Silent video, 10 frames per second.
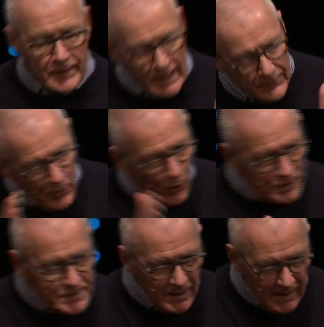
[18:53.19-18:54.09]
If you didn't get the
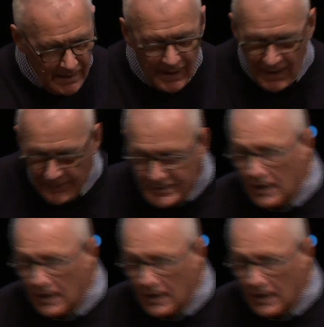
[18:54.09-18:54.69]
horse thing, let me